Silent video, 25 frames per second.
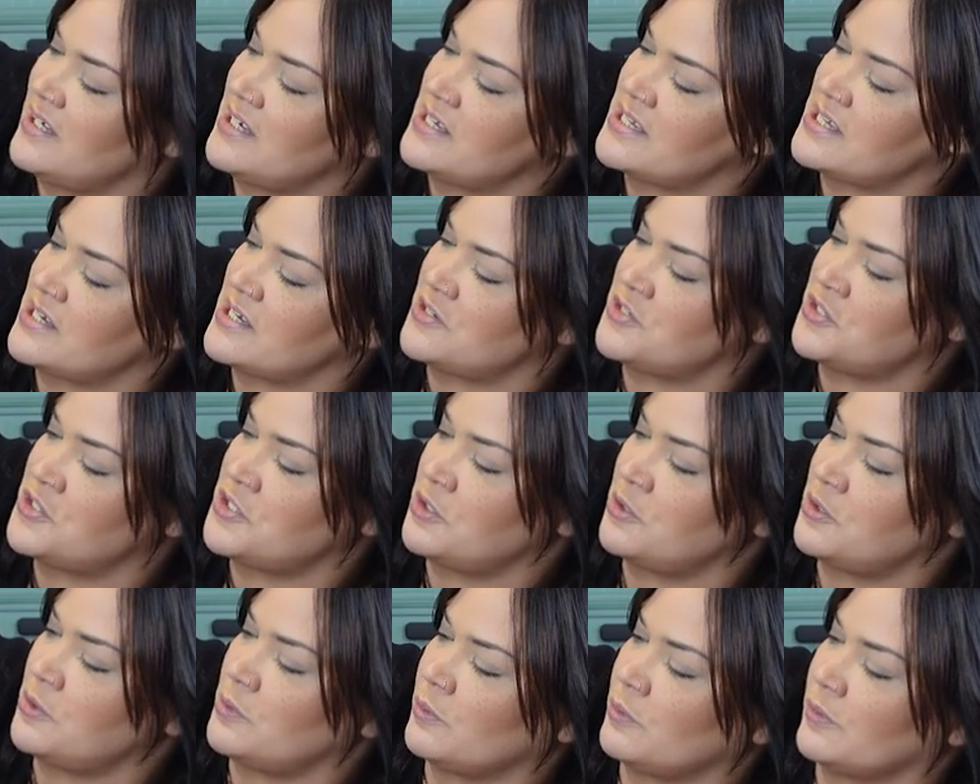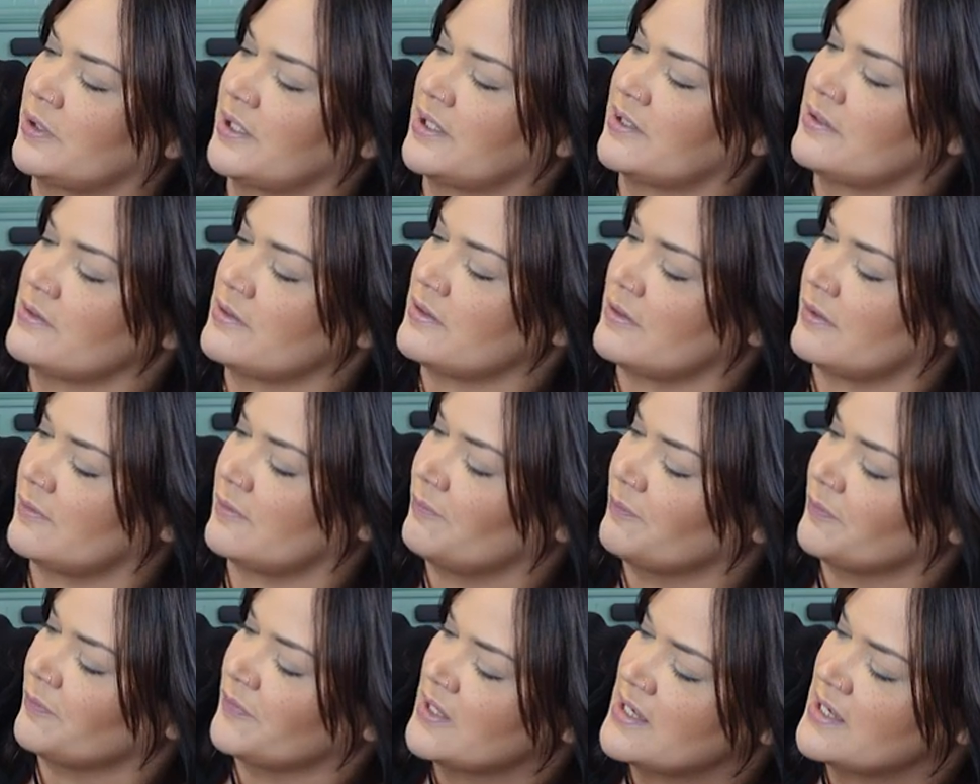these two
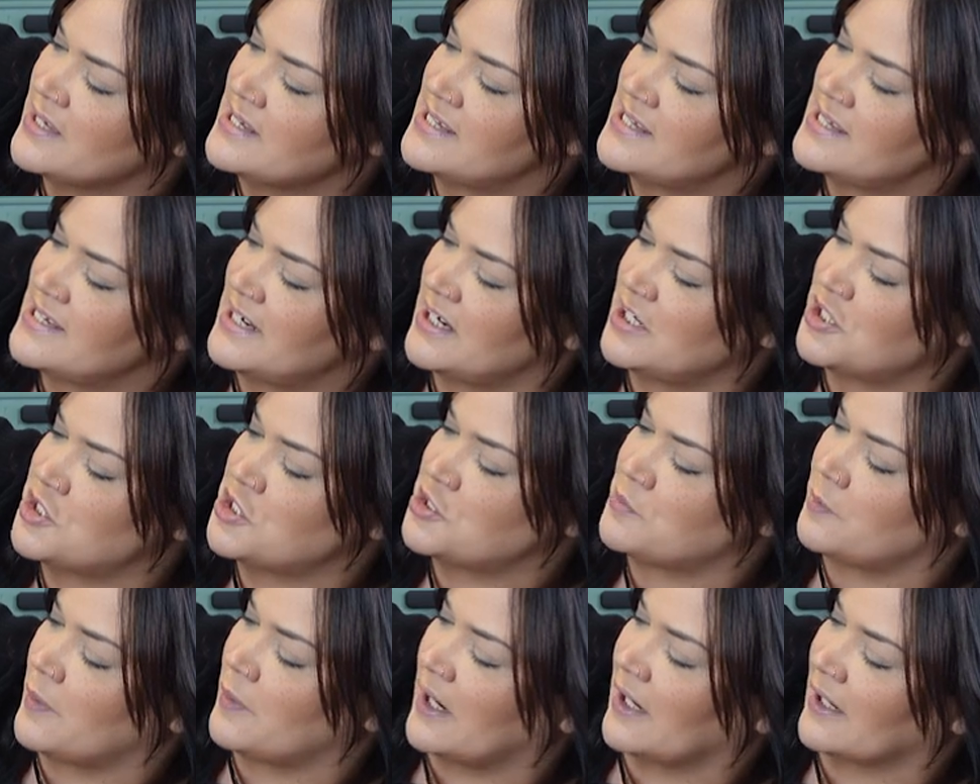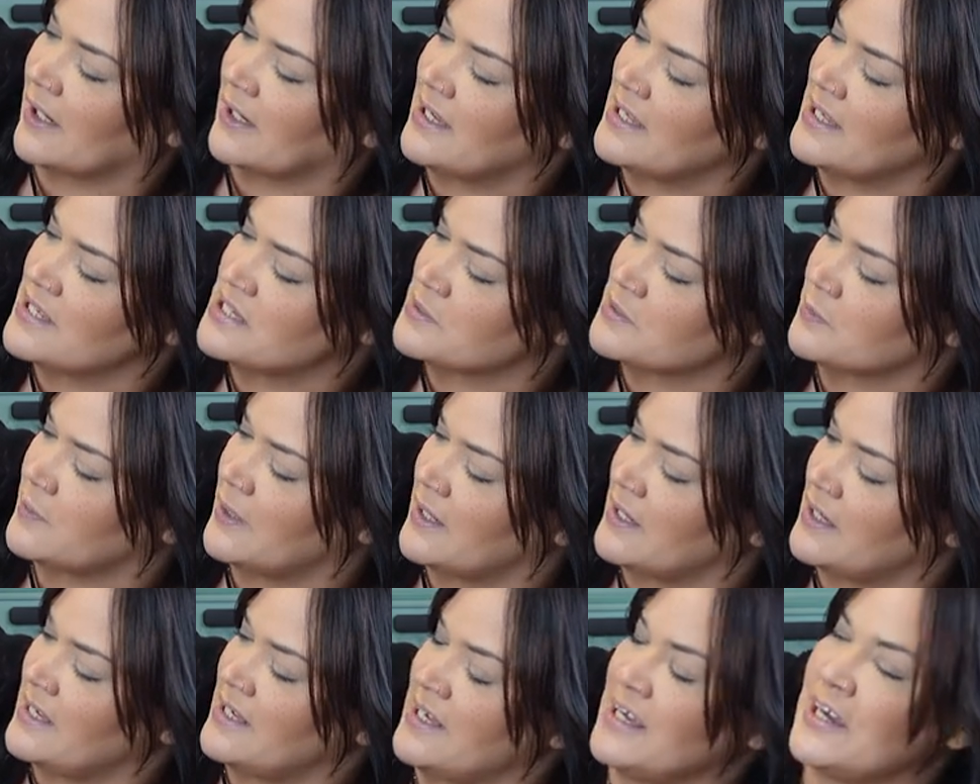little cinched pockets
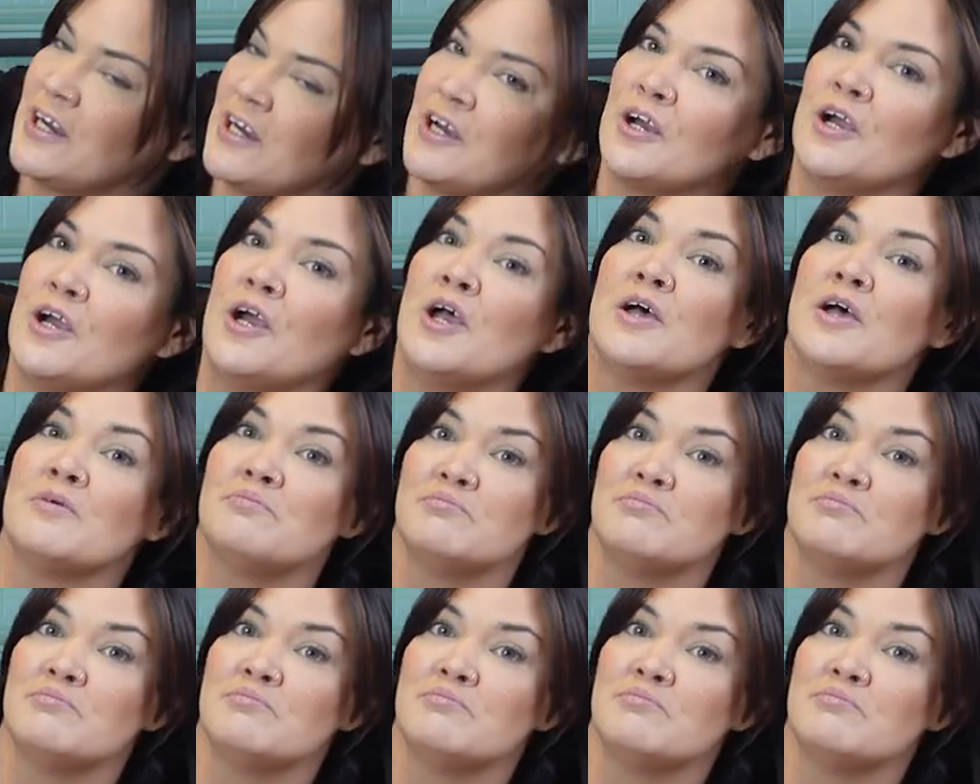right here,